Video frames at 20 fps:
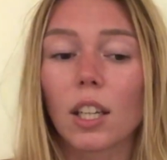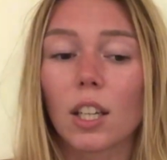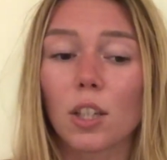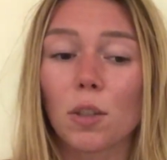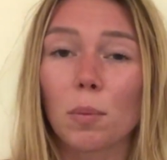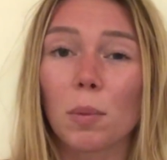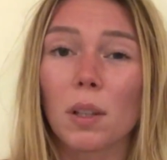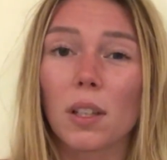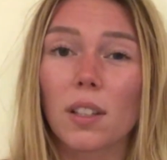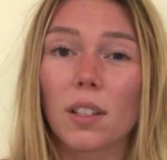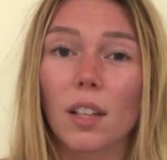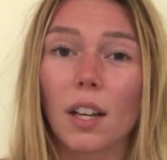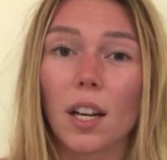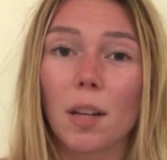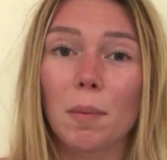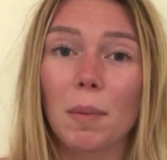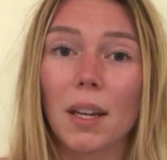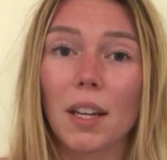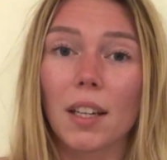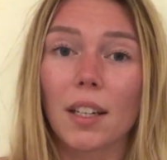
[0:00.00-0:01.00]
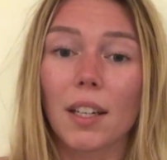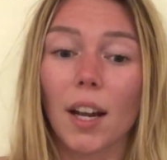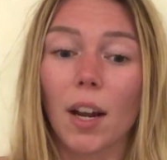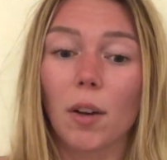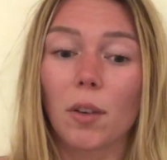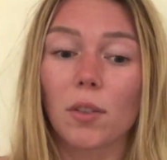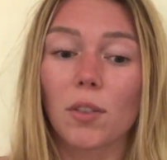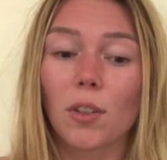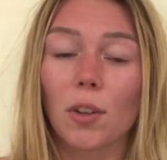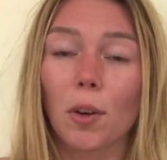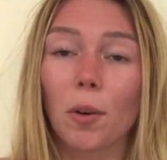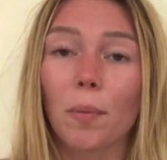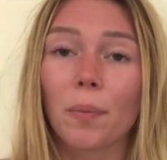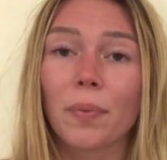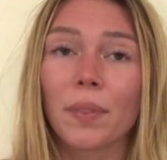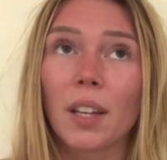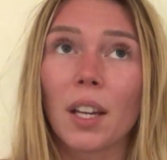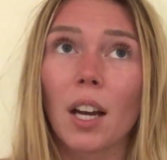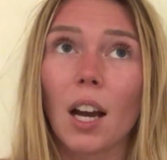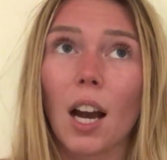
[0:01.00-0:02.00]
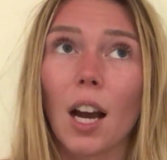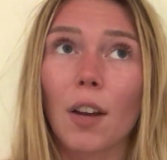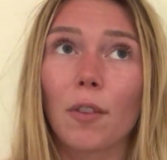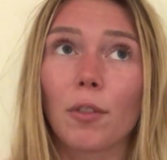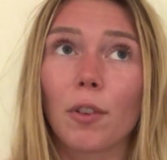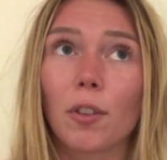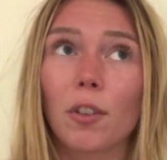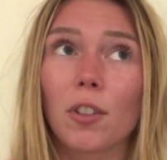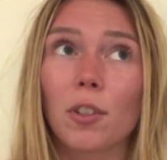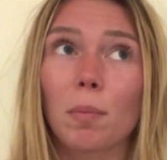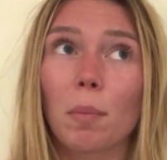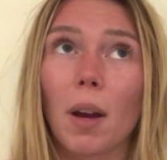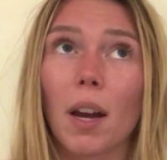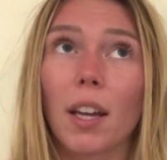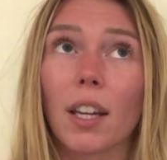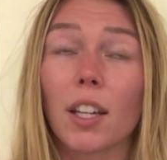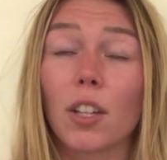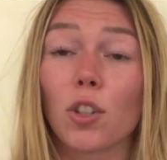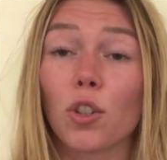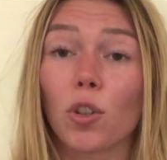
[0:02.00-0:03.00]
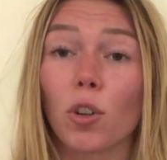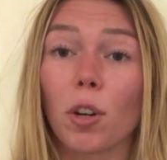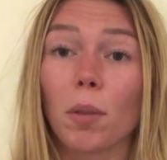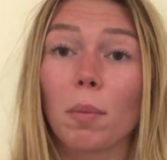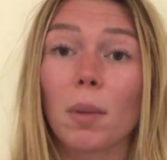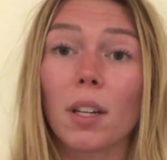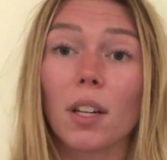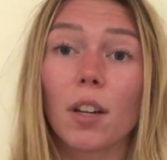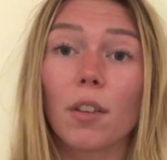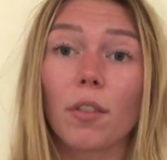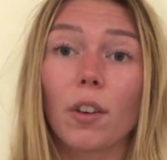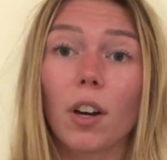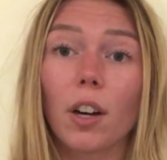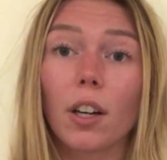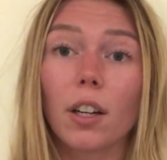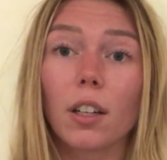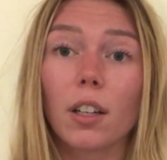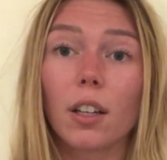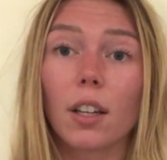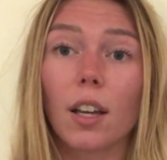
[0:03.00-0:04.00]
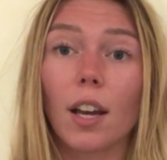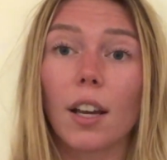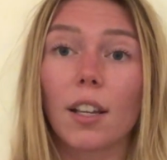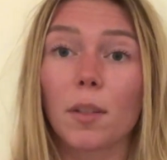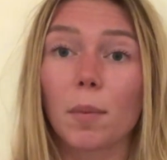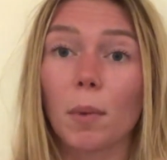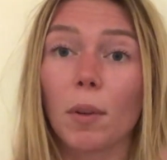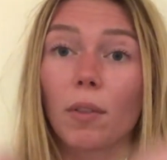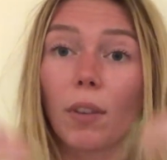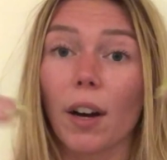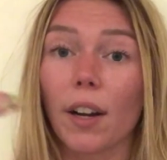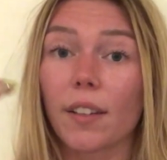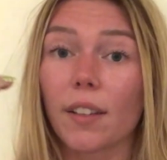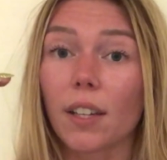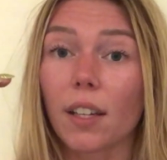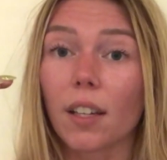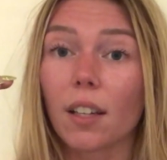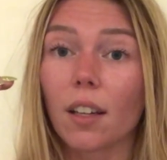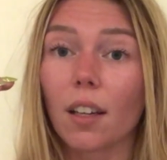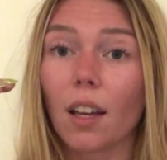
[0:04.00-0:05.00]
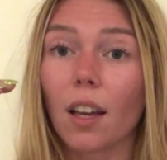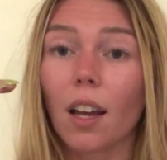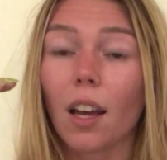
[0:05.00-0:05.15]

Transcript: each piece that I make now. So I've noticed my enjoyment of art has been rising,